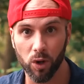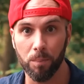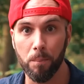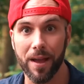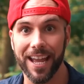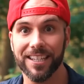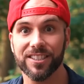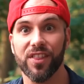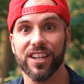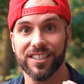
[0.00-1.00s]
what
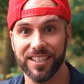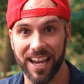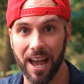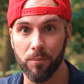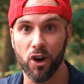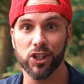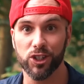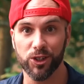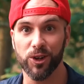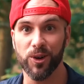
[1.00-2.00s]
makes this camera
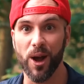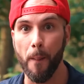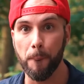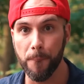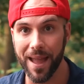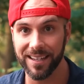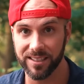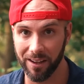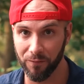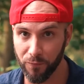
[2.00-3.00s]
so amazing.